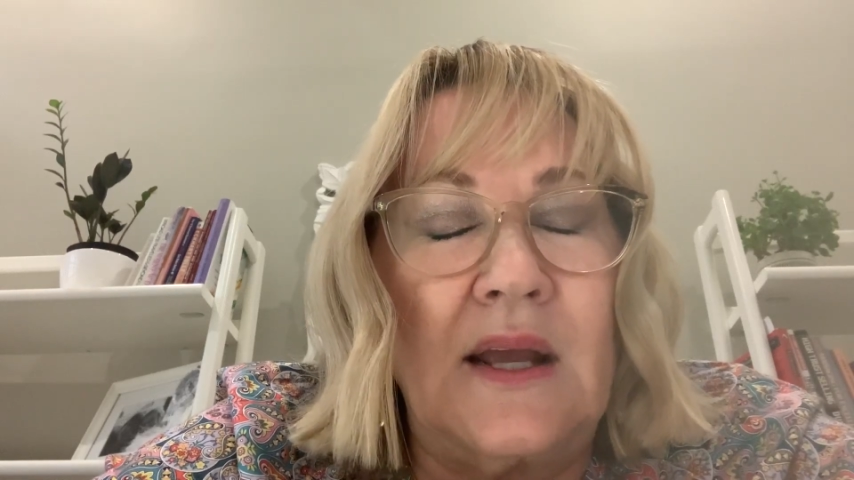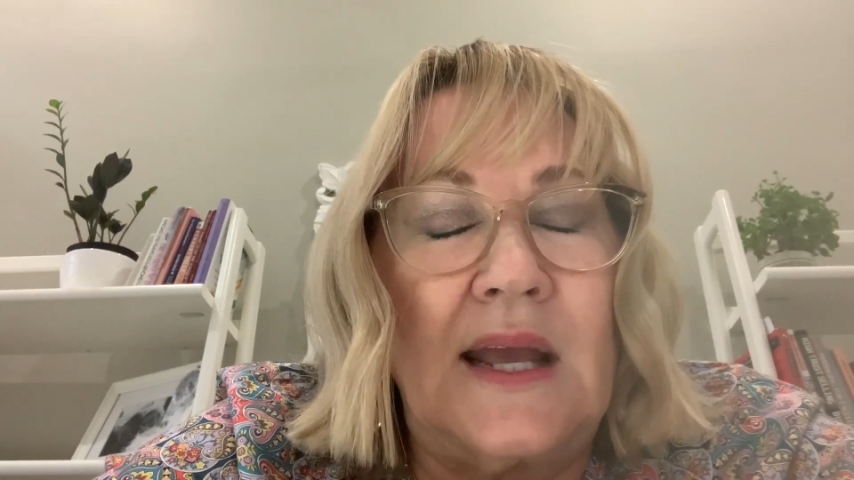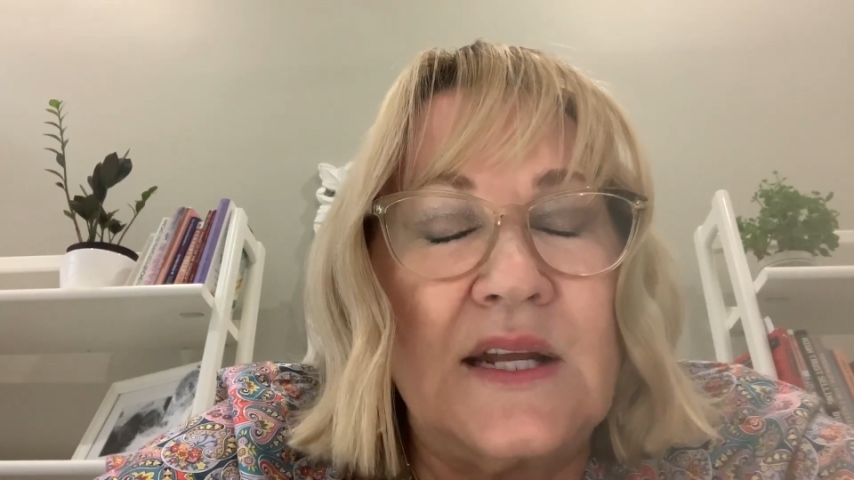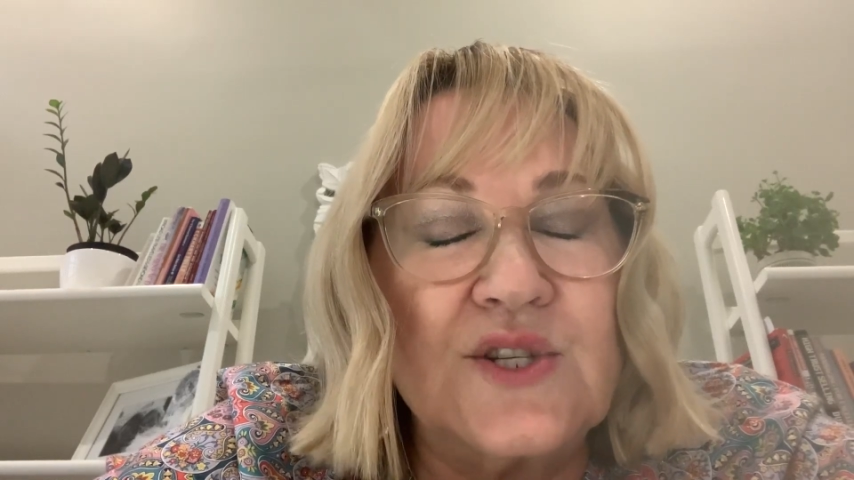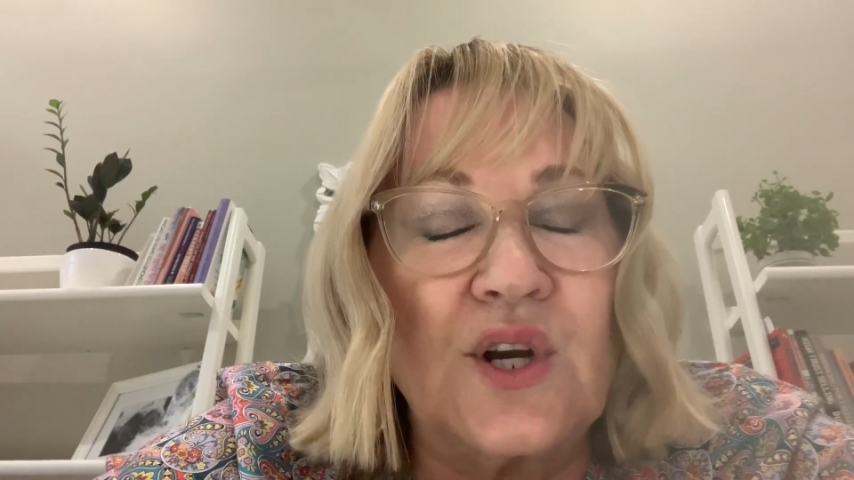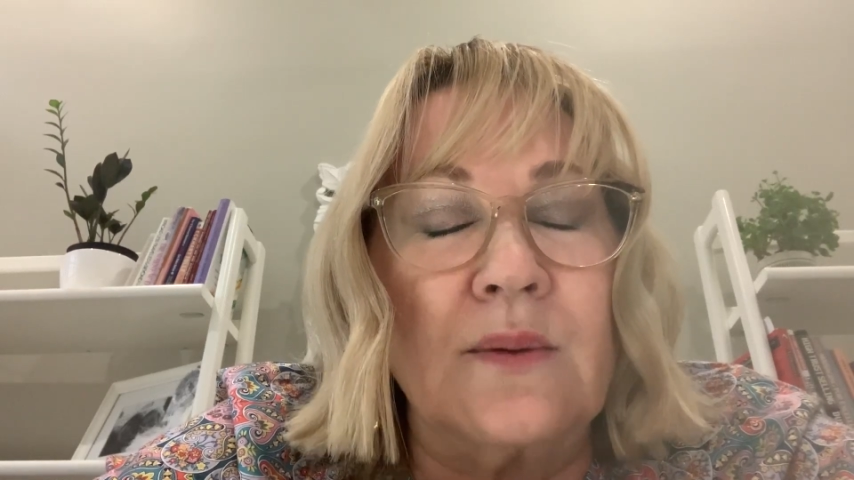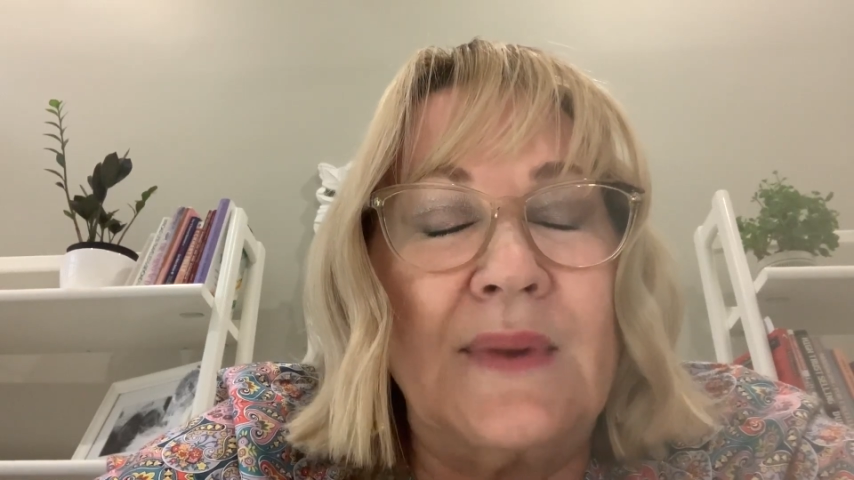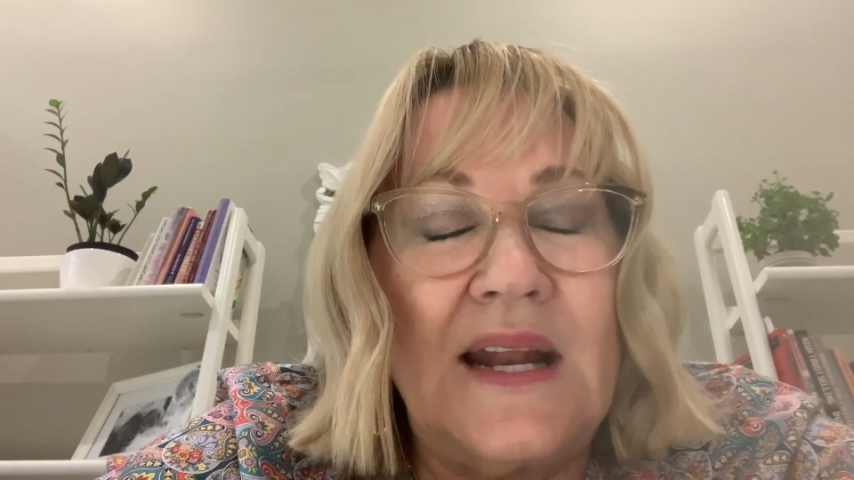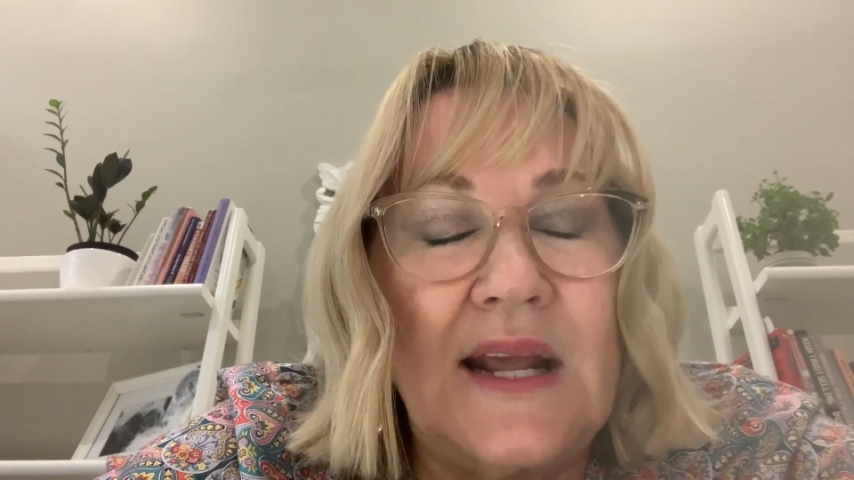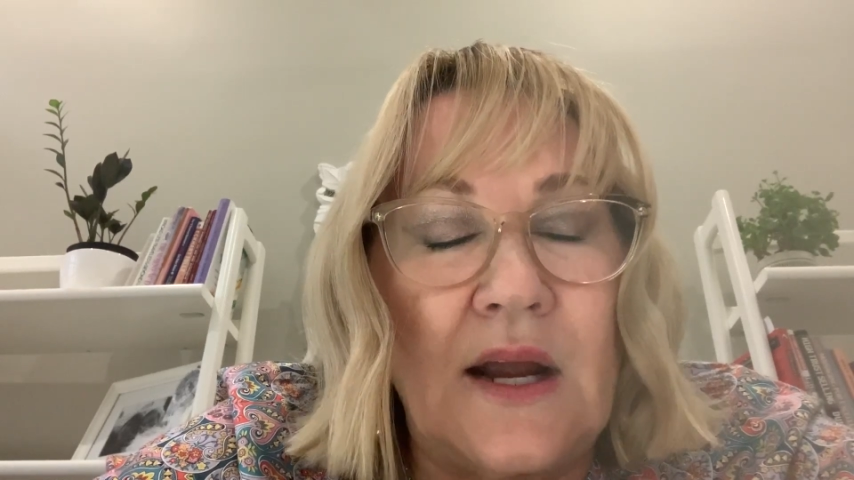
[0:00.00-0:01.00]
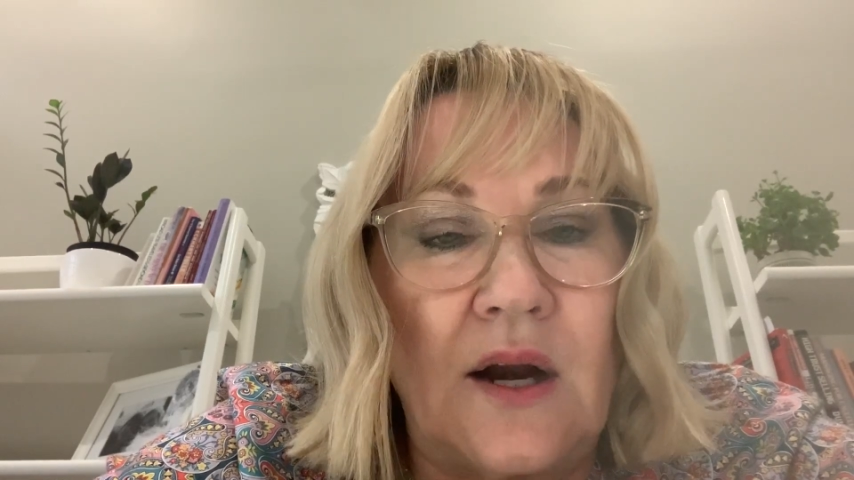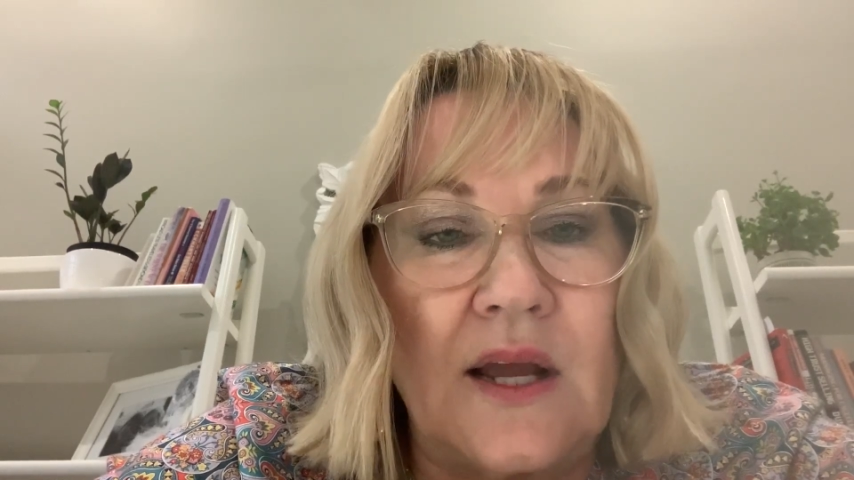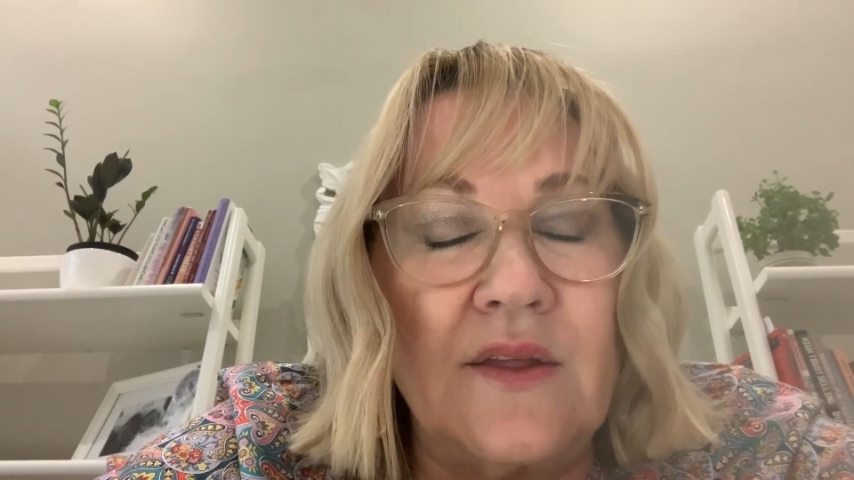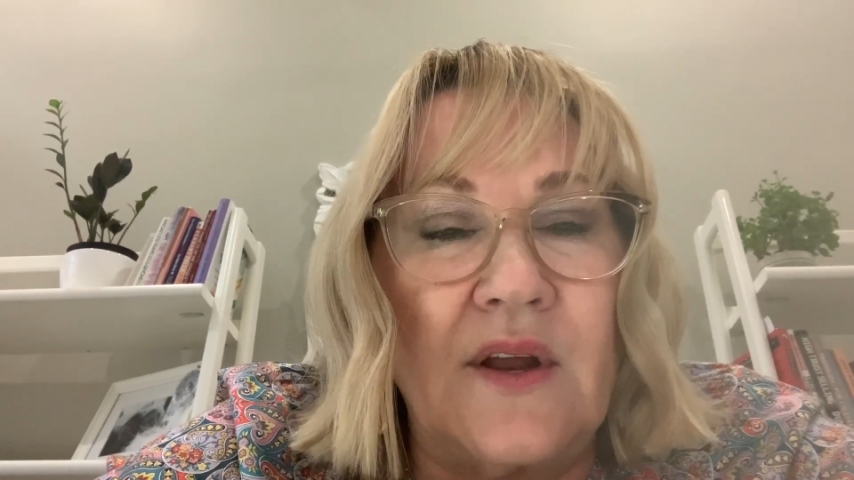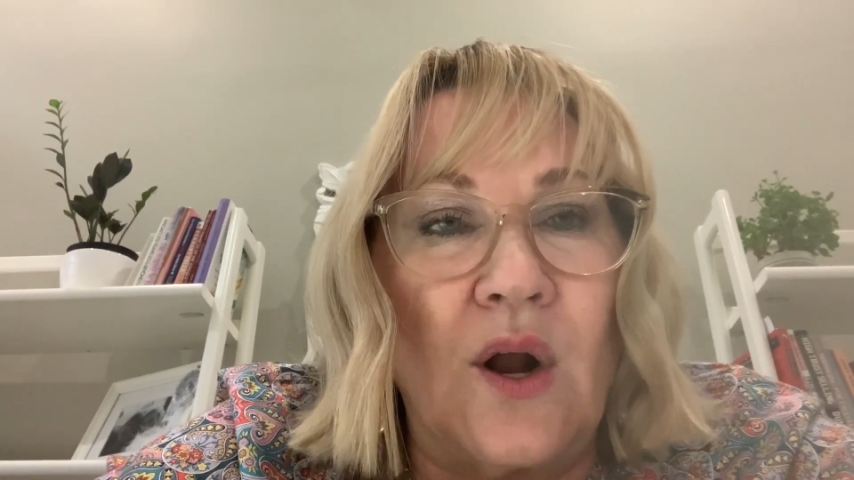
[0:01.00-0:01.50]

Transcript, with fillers: intermediary that